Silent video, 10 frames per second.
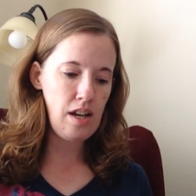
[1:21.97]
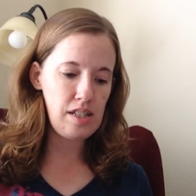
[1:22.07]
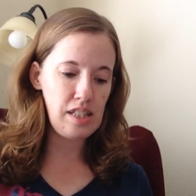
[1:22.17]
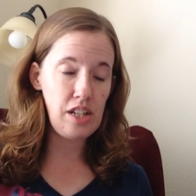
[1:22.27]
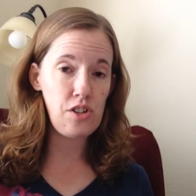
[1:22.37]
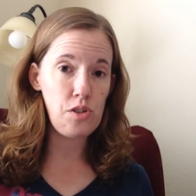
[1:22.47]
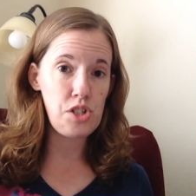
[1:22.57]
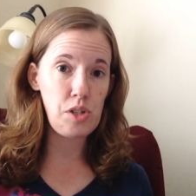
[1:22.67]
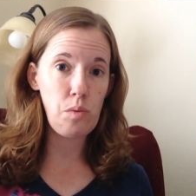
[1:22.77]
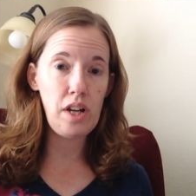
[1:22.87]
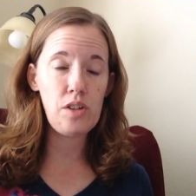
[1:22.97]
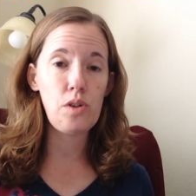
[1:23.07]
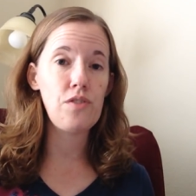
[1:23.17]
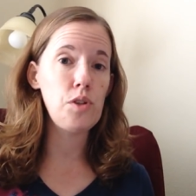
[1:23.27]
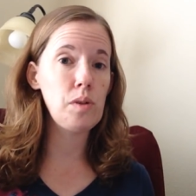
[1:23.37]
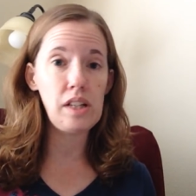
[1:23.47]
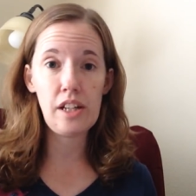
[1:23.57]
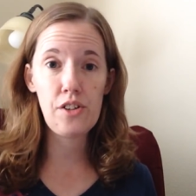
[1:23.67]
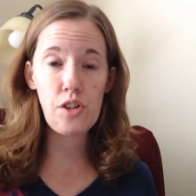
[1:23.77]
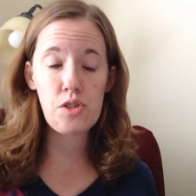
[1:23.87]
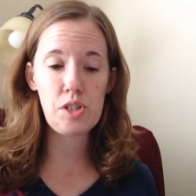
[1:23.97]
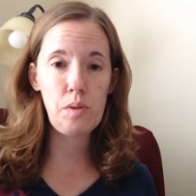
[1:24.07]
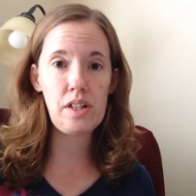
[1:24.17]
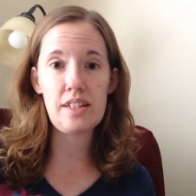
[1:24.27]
to let her know she won, or if you want to let her know she won